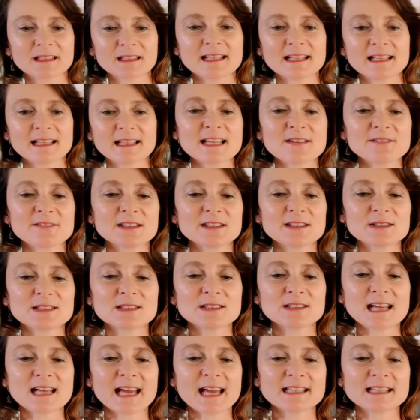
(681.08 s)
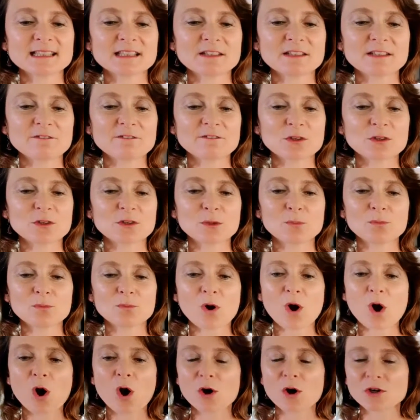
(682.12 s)
Let's have a little taste. They're very
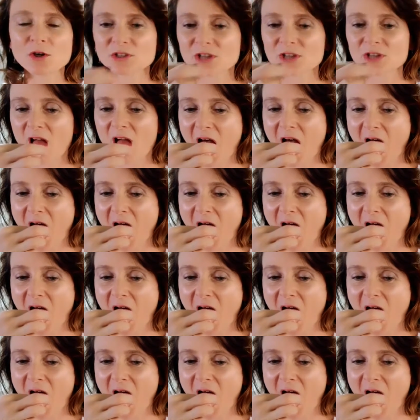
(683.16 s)
hot.